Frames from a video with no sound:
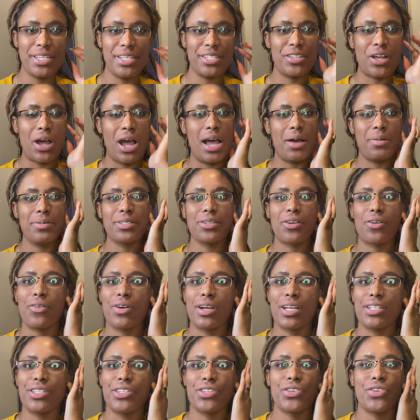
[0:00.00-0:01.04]
So I was
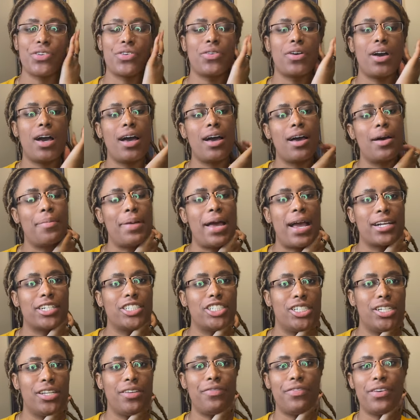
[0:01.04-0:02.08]
going to
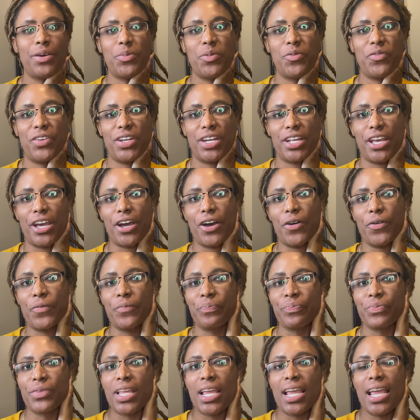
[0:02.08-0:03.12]
actually film a video,
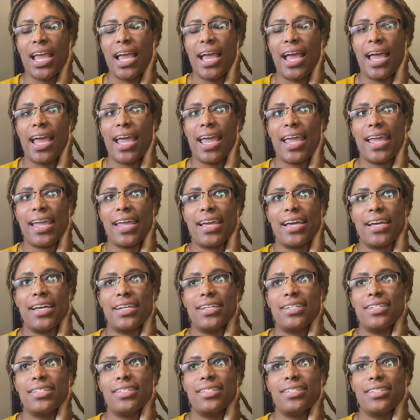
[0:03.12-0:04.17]

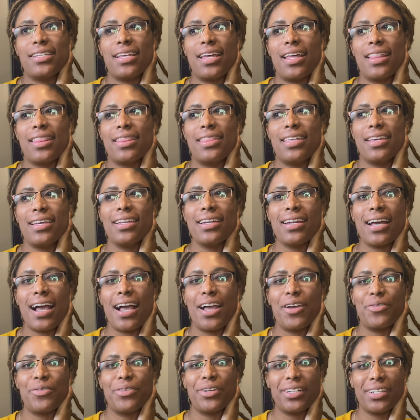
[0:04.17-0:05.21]
and then I
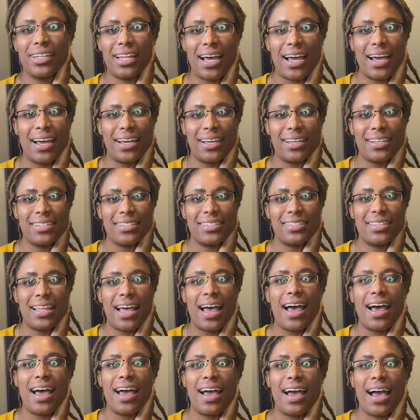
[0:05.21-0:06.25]
realized
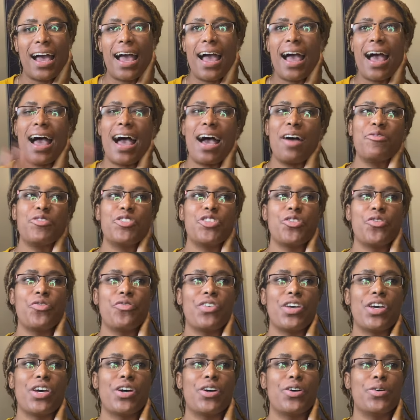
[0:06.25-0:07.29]
that I have to
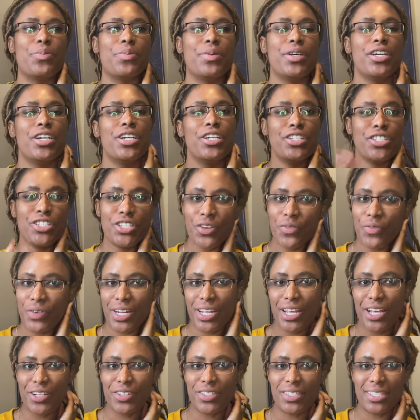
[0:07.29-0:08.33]
film two
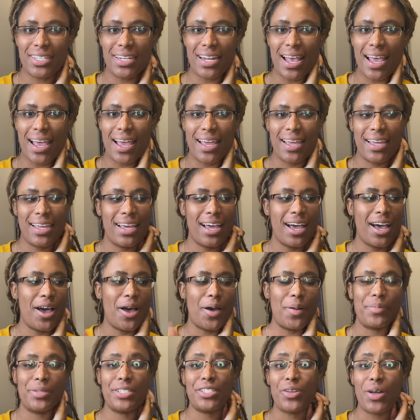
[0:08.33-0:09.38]
videos today,
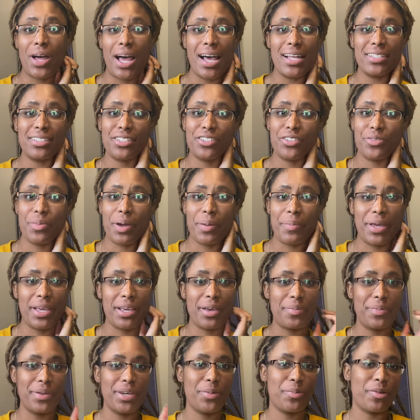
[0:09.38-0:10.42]
so I had to do my
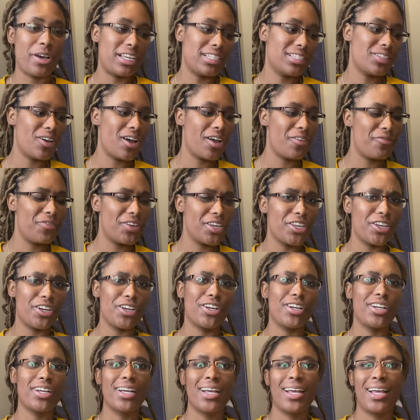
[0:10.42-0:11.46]
makeup anyway. So I
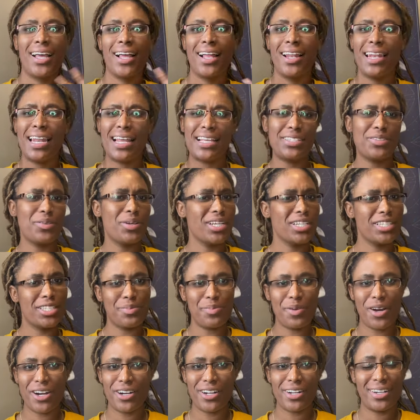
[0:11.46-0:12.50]
figured let's work
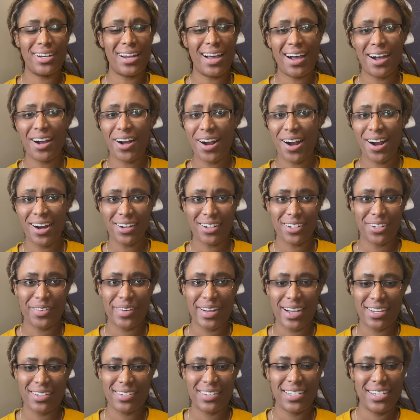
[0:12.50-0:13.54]
smarter and not harder
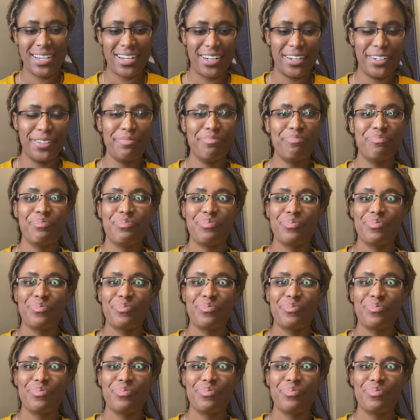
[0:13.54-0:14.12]
around here.